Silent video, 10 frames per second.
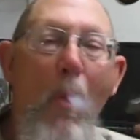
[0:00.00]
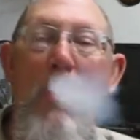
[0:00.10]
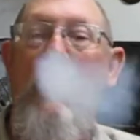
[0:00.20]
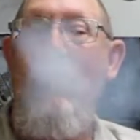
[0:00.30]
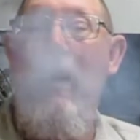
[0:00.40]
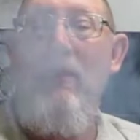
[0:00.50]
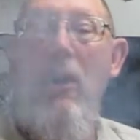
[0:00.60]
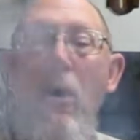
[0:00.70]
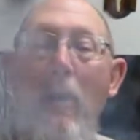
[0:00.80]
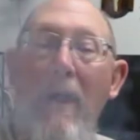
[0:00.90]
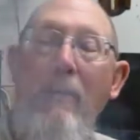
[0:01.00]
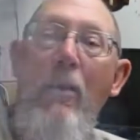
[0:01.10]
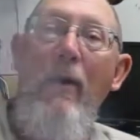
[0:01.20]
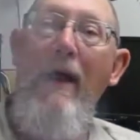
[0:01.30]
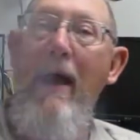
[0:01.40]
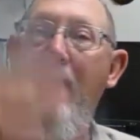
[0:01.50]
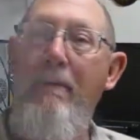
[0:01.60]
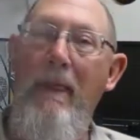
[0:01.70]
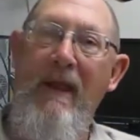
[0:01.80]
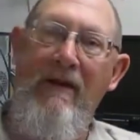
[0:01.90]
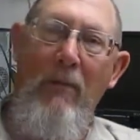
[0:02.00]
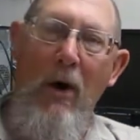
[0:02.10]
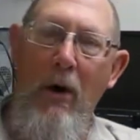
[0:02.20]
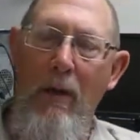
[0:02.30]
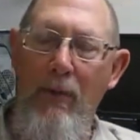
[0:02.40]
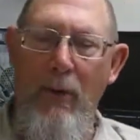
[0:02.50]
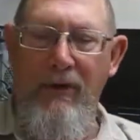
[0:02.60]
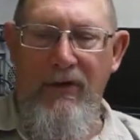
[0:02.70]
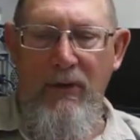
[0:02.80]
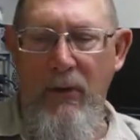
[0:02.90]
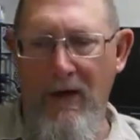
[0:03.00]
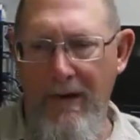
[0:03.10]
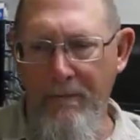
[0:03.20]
because where I'm going out tomorrow. I'm going to